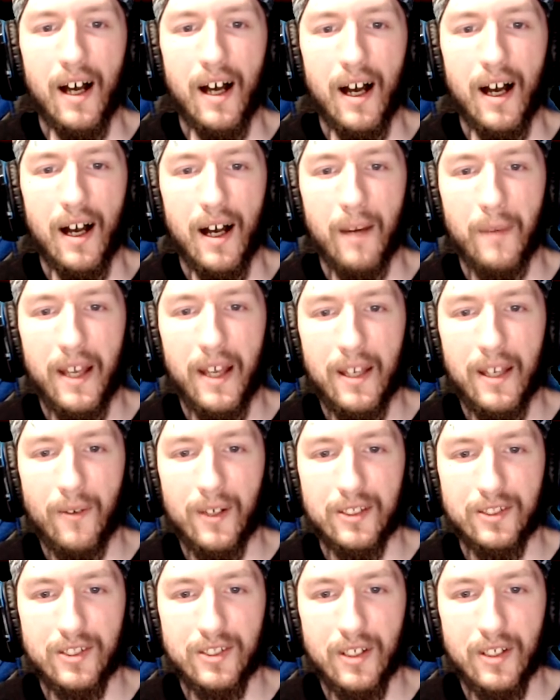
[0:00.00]
Um,
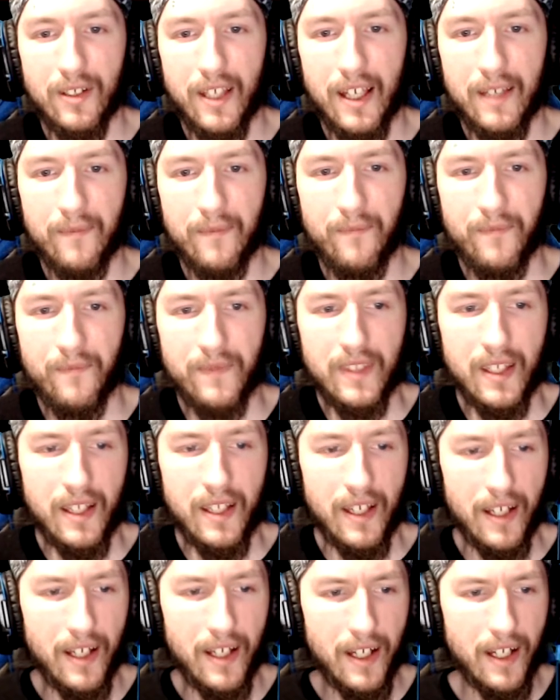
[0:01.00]
anyway, so then
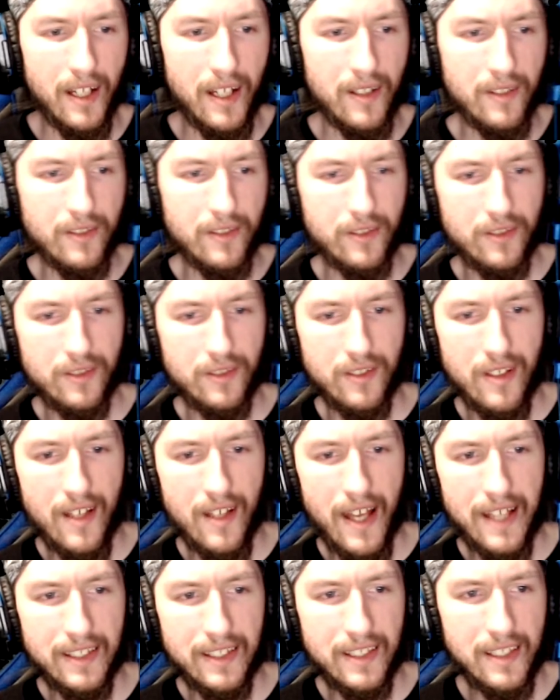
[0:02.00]
uh,
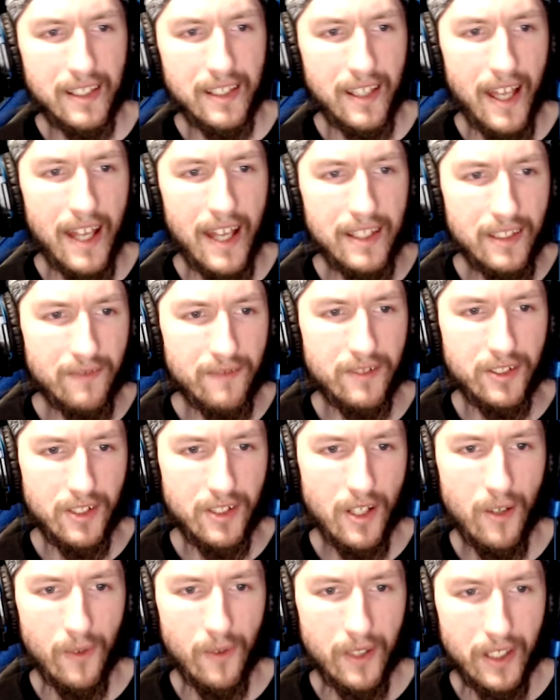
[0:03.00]
at the end of
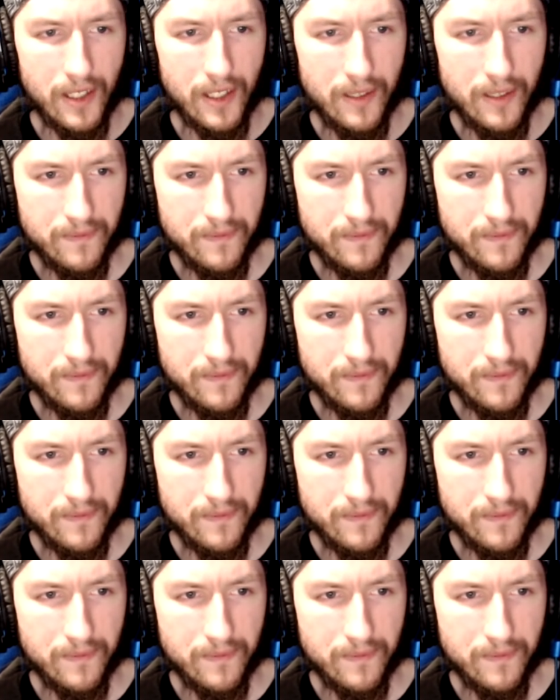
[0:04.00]
Zoe,